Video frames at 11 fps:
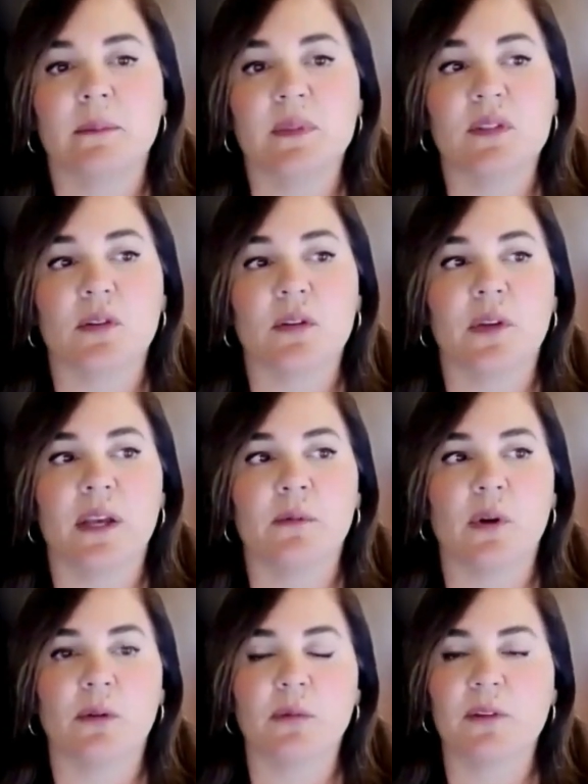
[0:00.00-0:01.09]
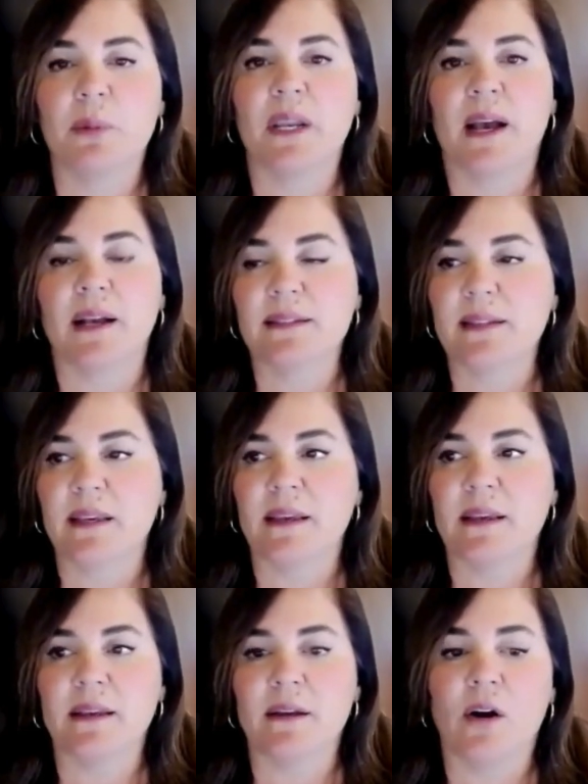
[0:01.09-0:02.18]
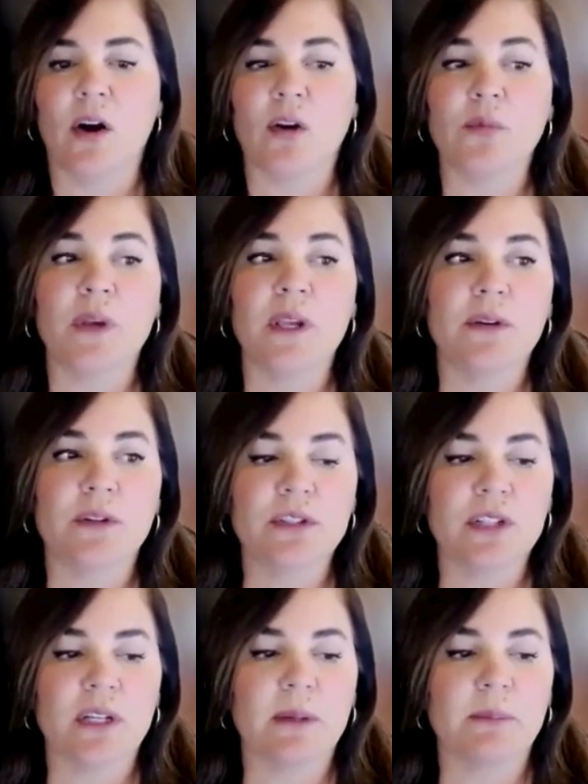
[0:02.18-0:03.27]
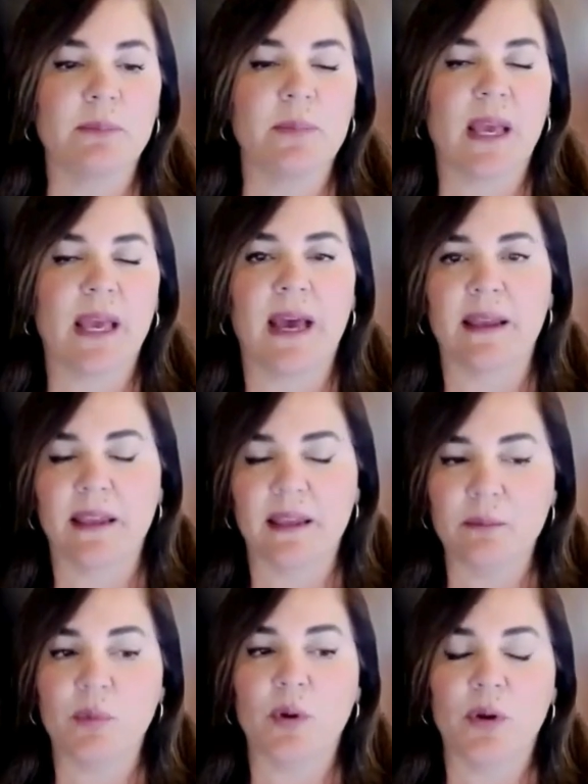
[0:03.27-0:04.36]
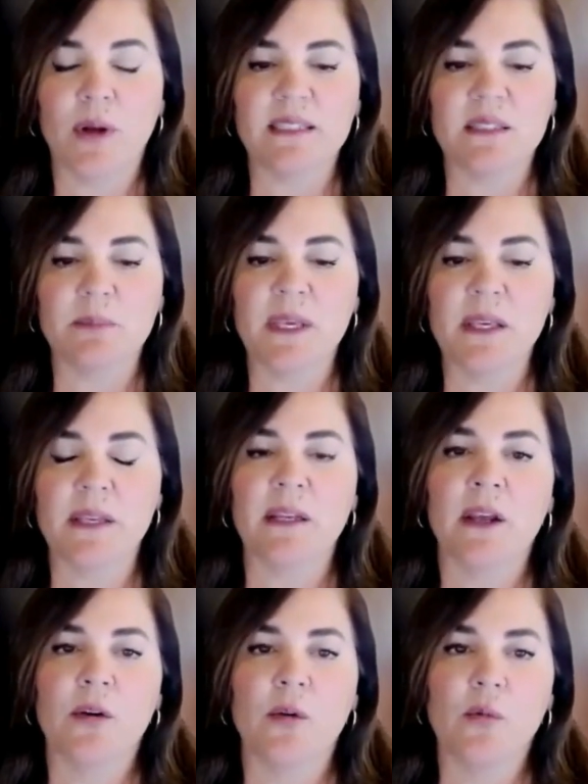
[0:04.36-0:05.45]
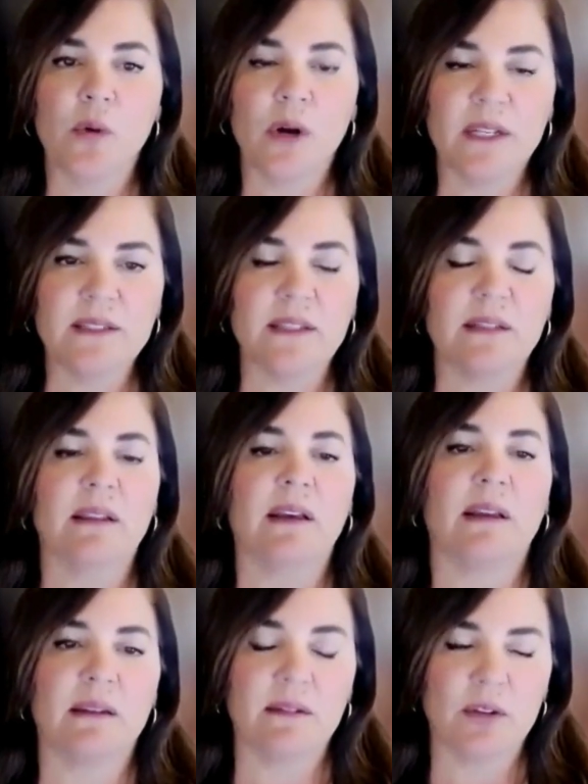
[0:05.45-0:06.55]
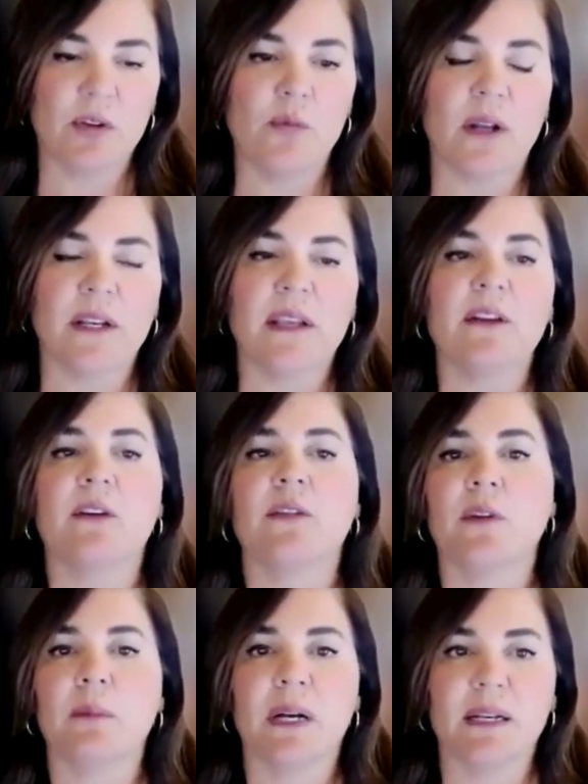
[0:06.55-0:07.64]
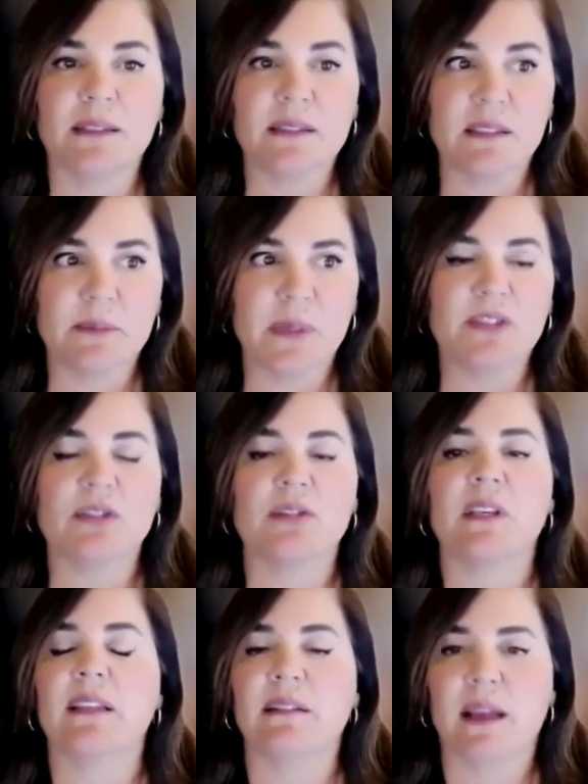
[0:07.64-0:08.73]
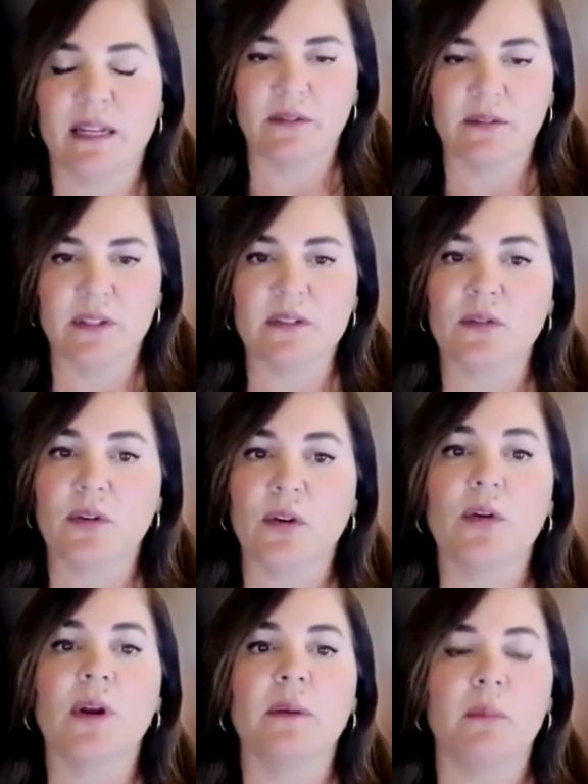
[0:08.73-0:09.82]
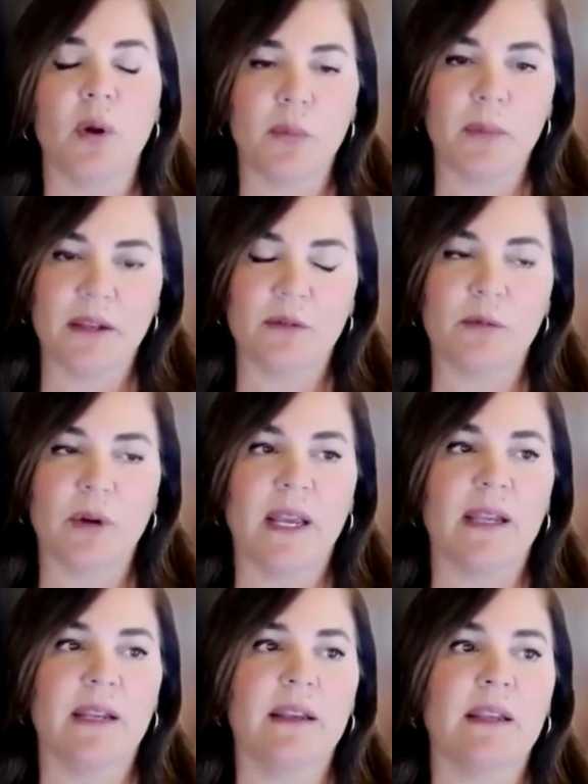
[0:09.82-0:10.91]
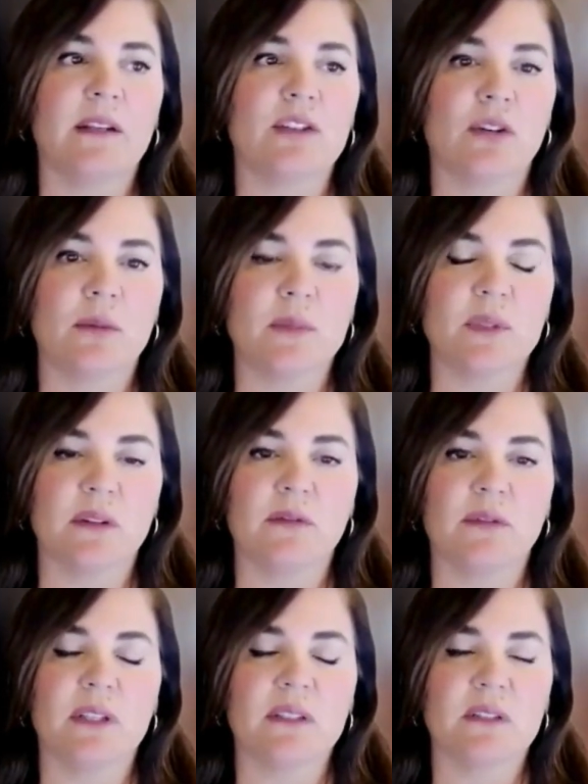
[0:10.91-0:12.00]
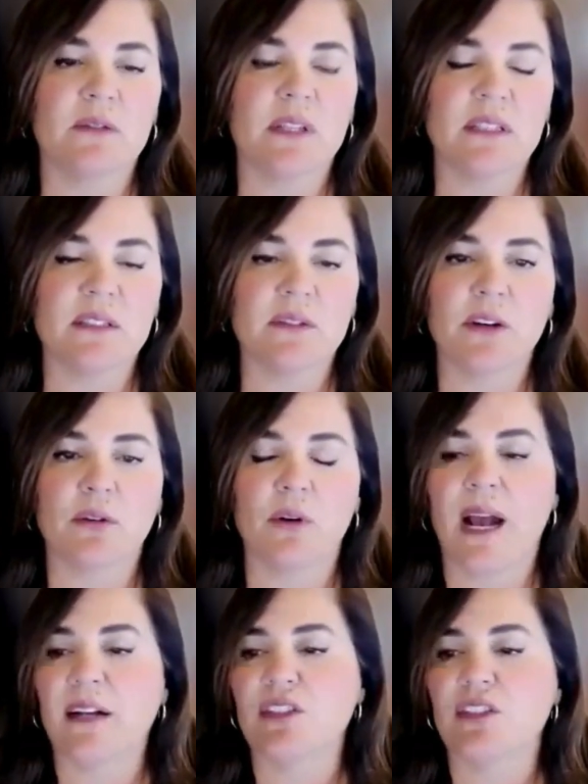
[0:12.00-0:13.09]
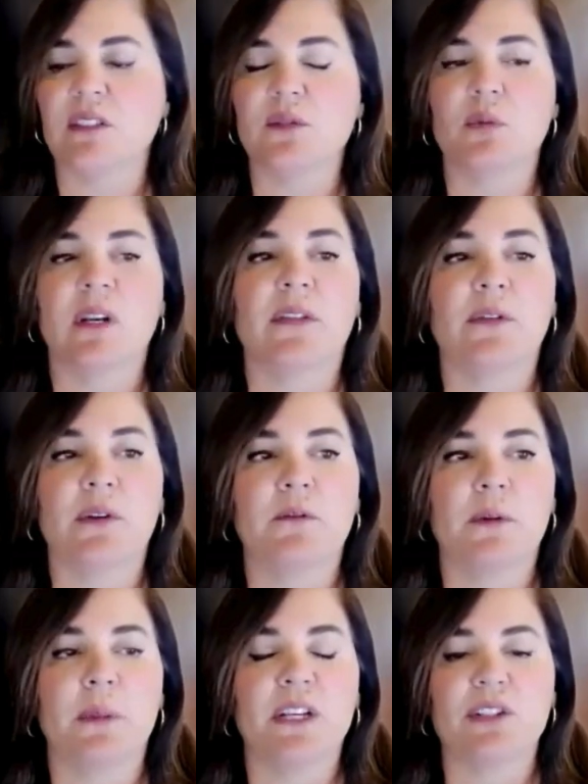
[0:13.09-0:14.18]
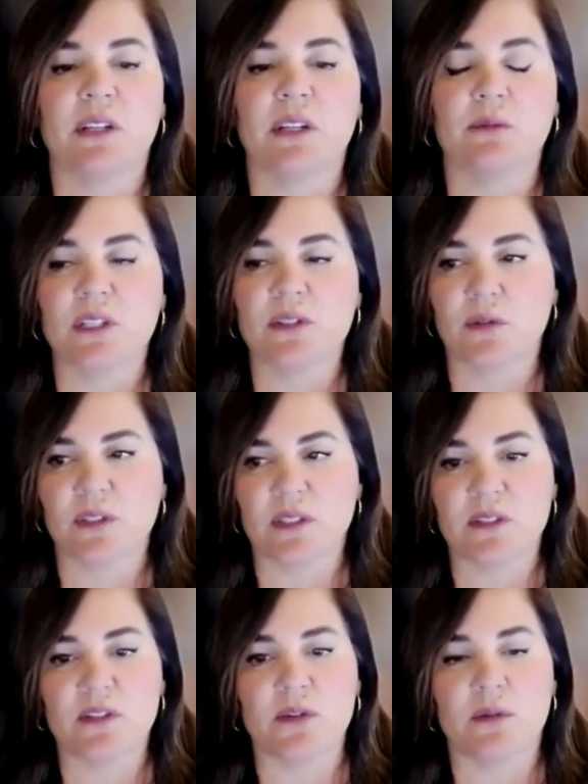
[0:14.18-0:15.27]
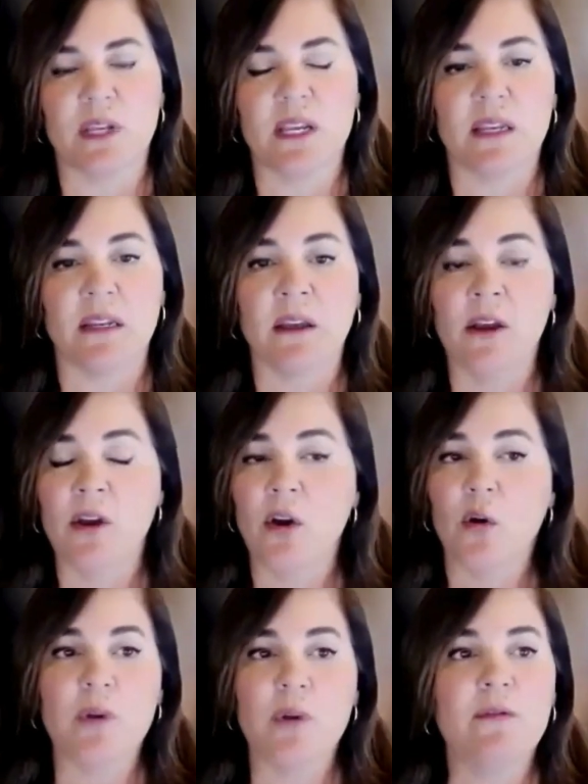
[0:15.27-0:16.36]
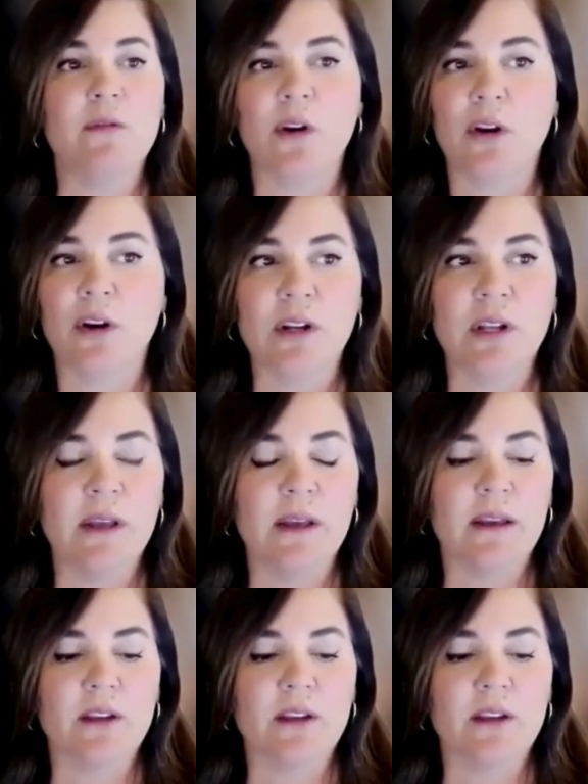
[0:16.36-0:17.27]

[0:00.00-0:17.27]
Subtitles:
survey where we've been asking our readership in Boyle Heights Beat, what is it that you want to hear from us, especially in of this current moment, right? In terms of these federal actions, what other information and resources do you need? We've heard,